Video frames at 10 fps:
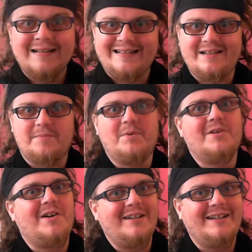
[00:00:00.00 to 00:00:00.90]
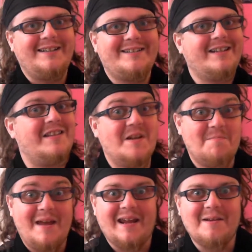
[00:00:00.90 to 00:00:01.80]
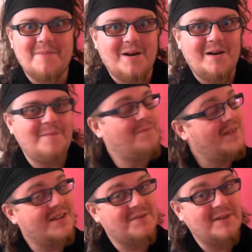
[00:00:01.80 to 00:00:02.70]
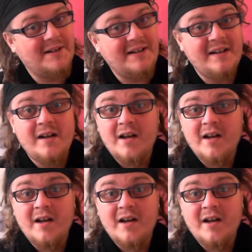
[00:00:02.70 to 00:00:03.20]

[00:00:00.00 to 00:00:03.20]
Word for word: Last but not least, the begging part. That's right.